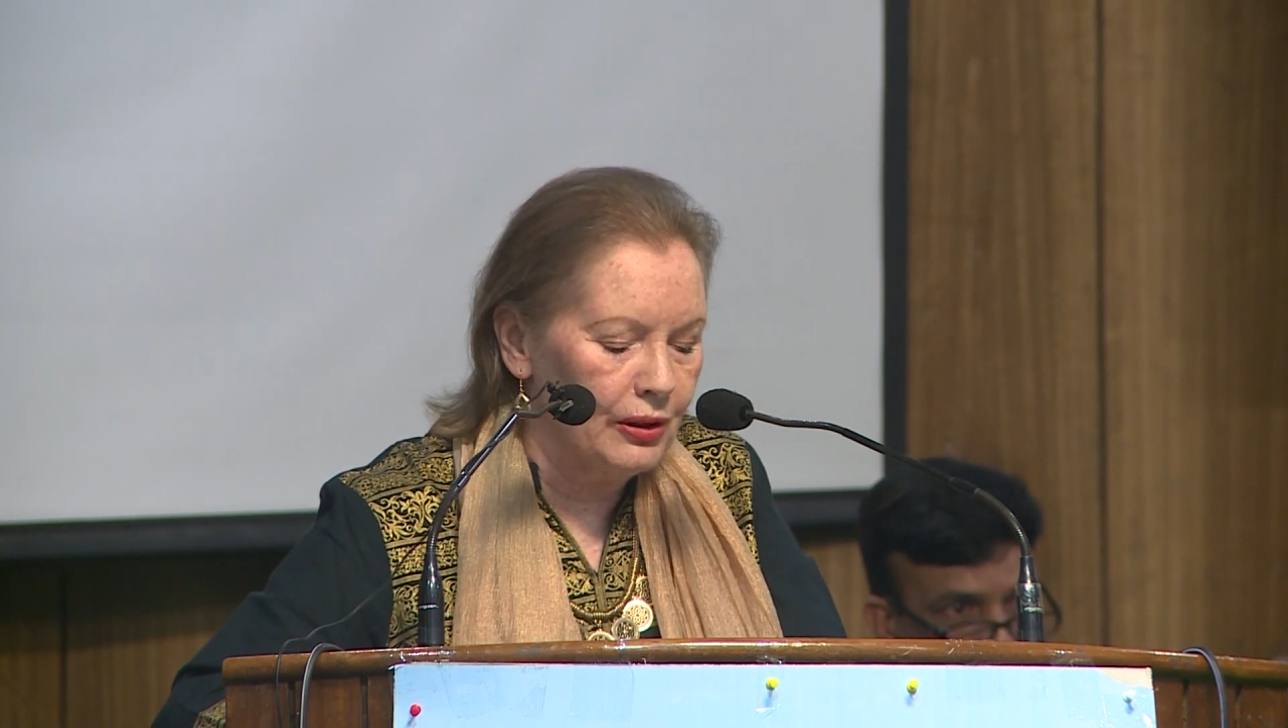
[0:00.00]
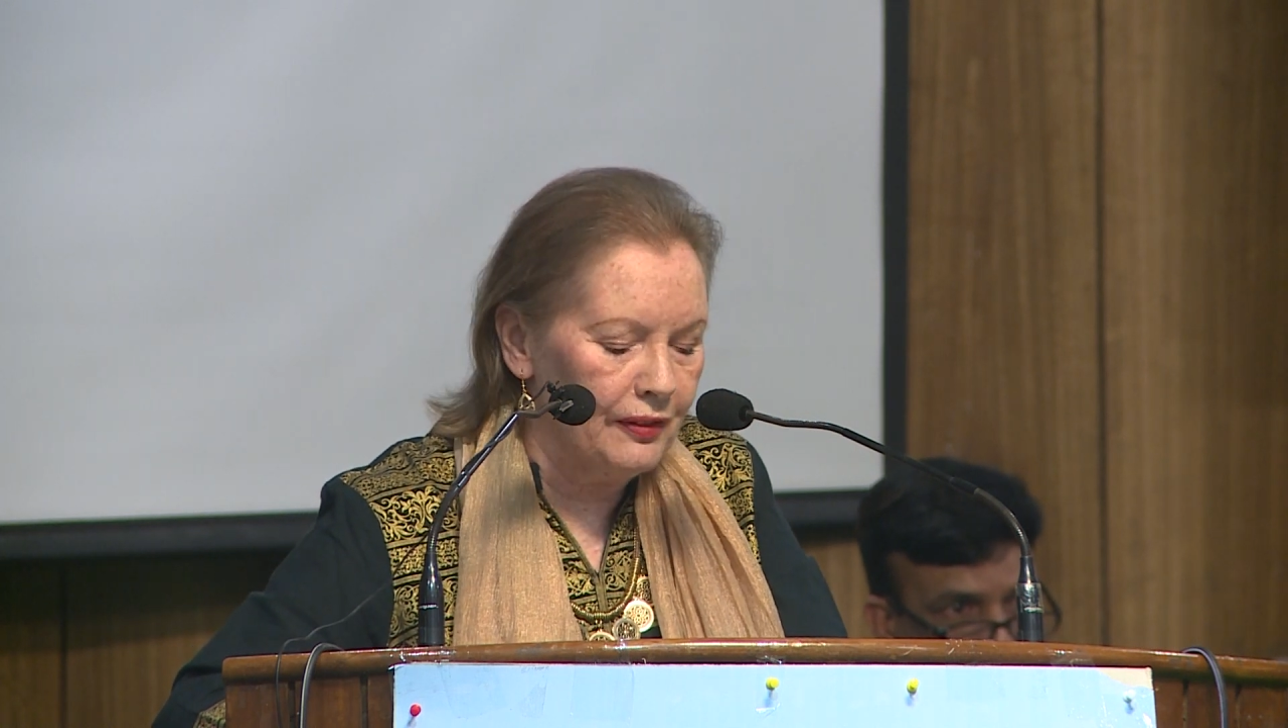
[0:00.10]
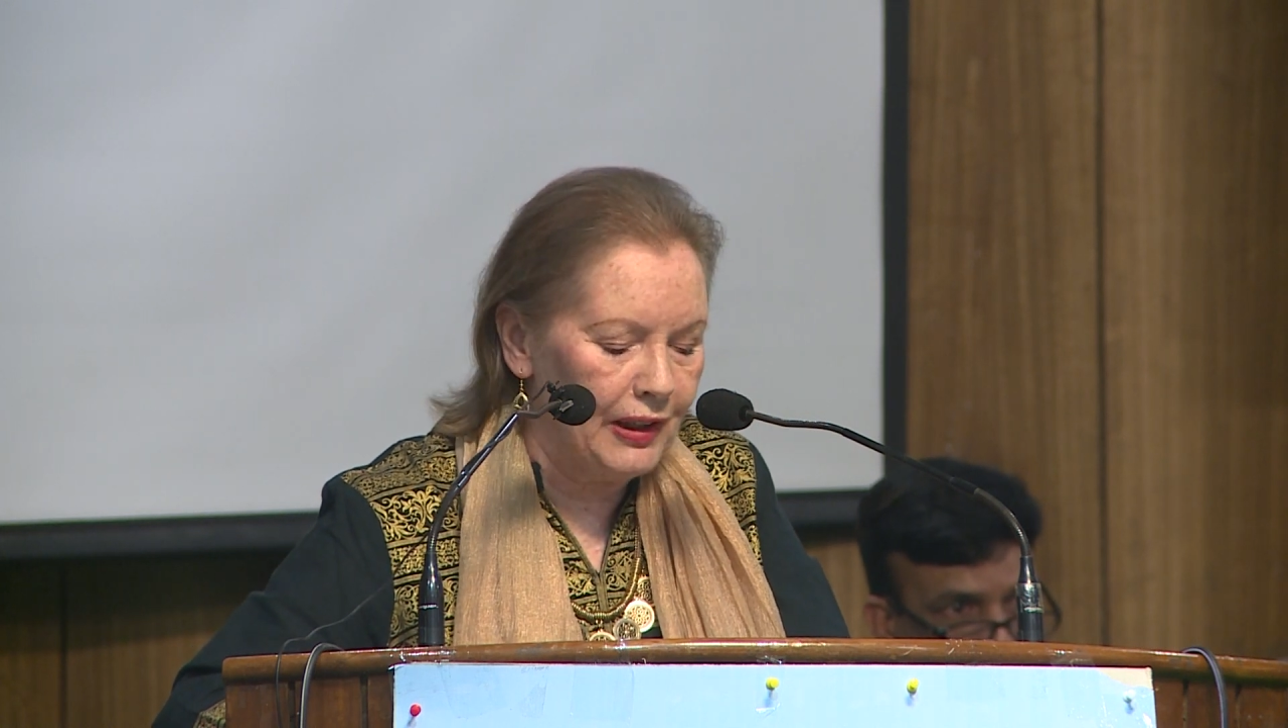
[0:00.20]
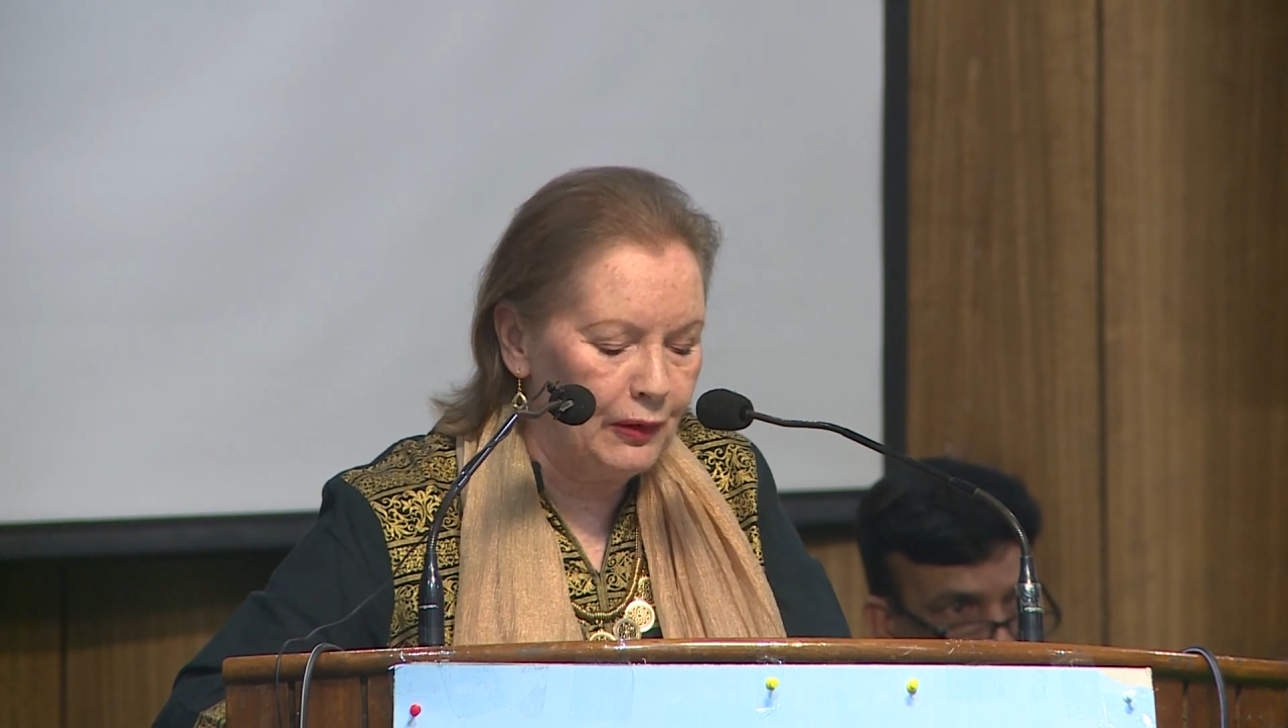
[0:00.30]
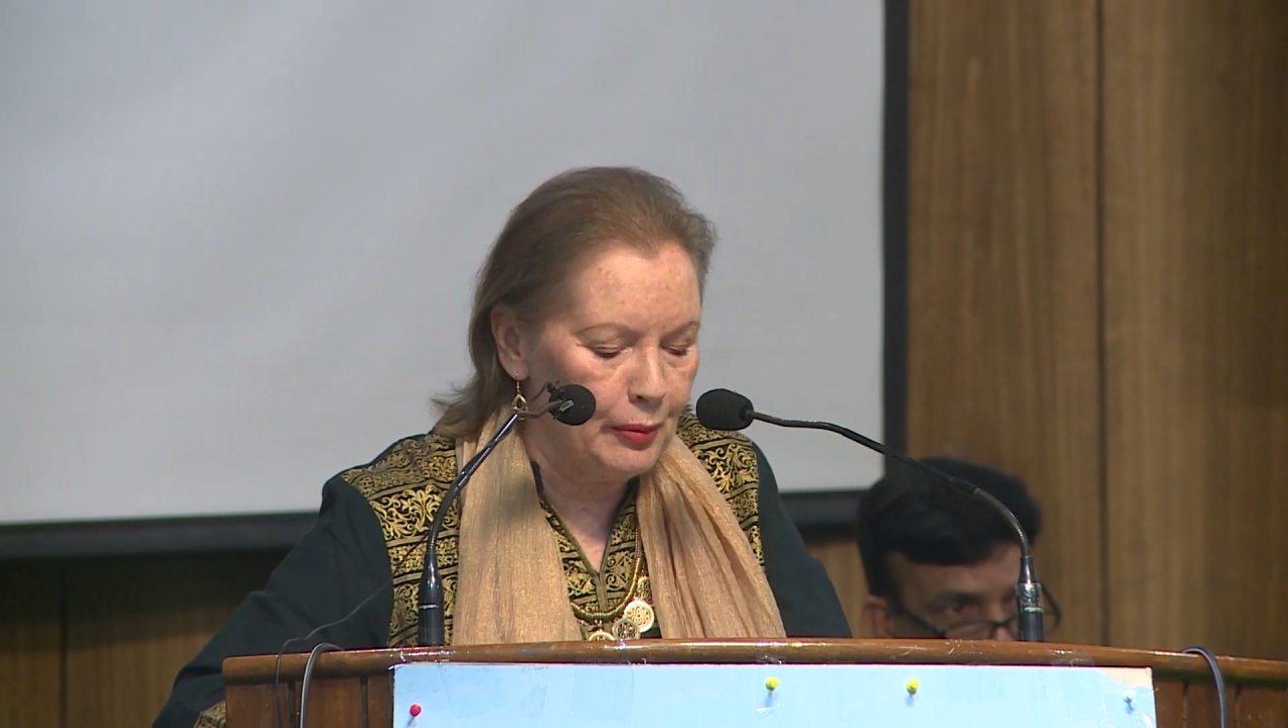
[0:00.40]

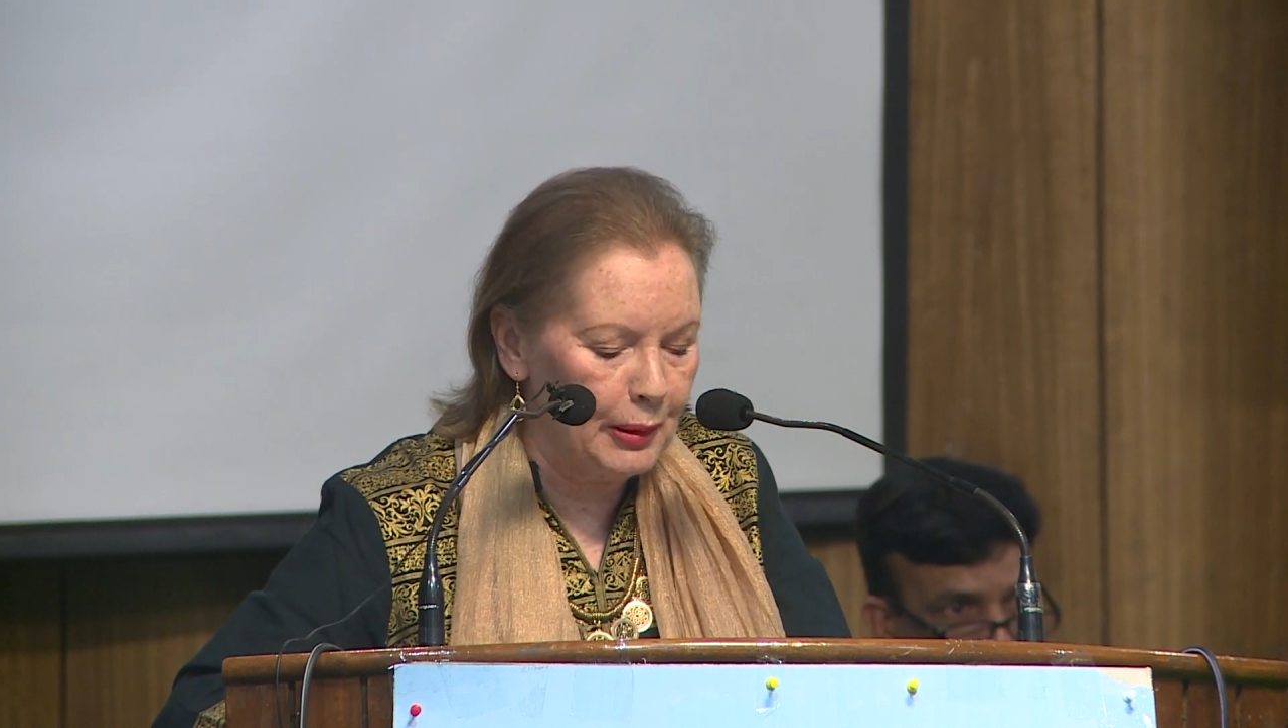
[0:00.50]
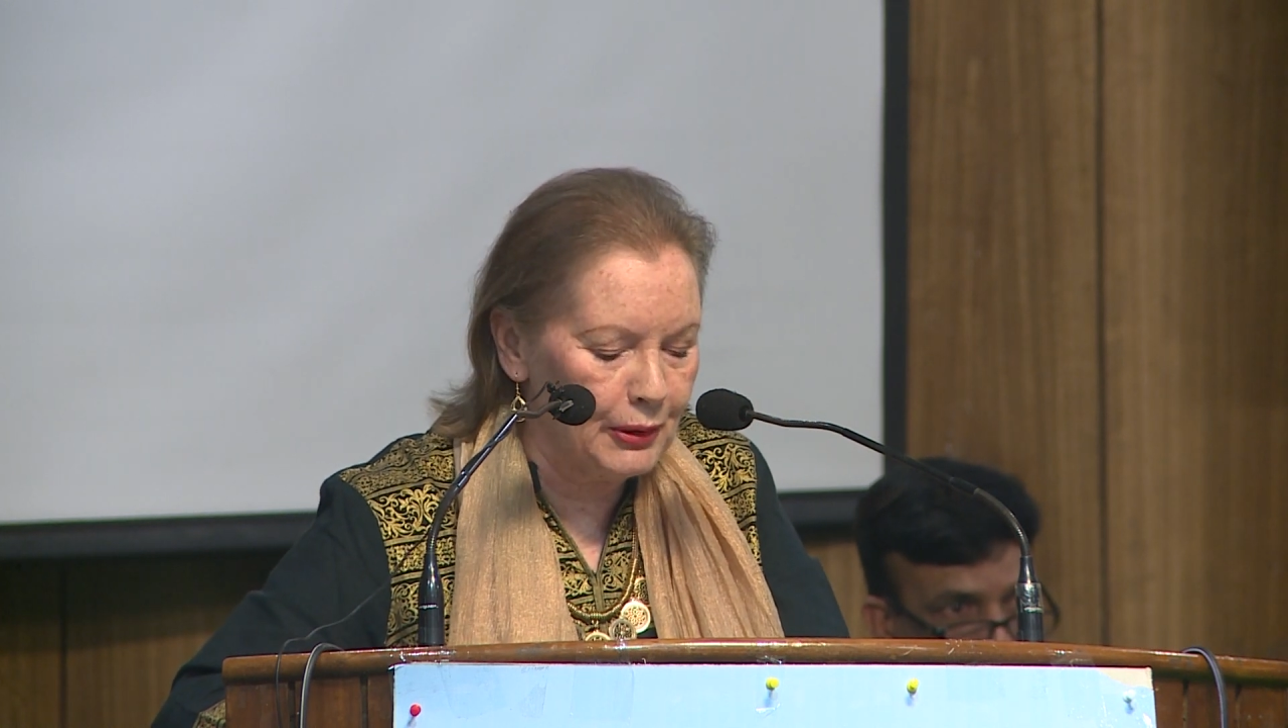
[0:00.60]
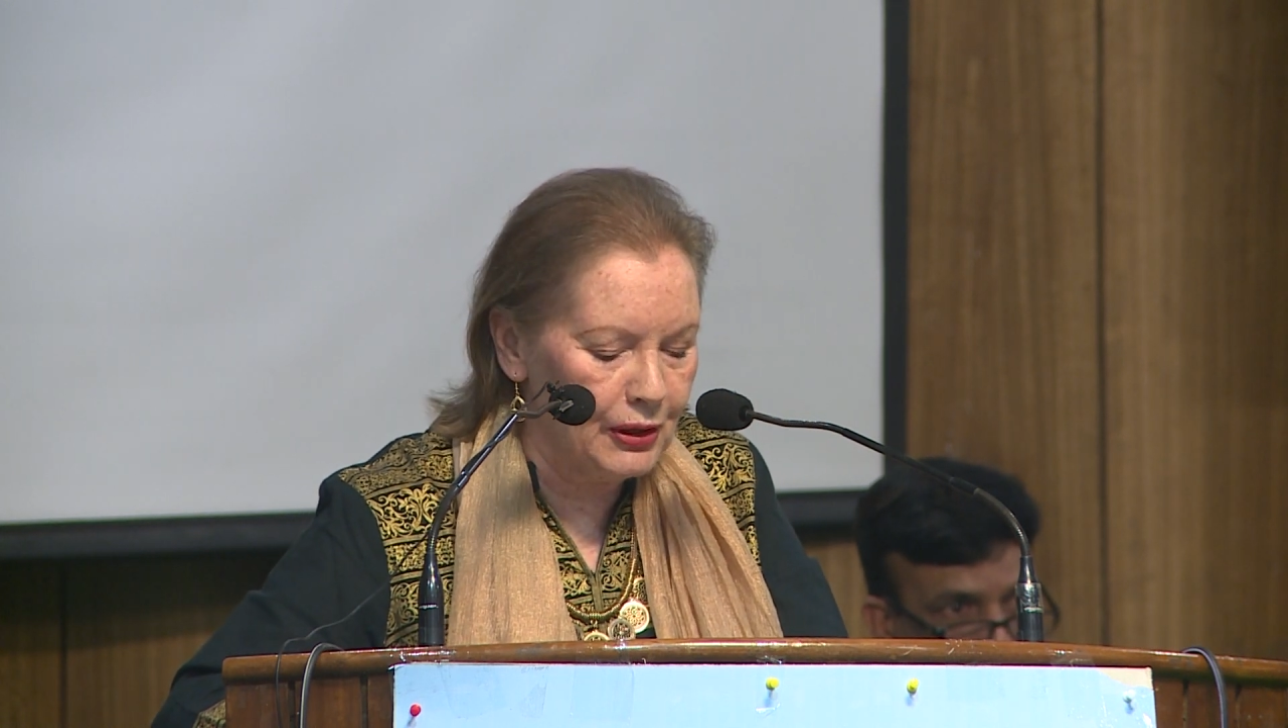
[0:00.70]
if I remember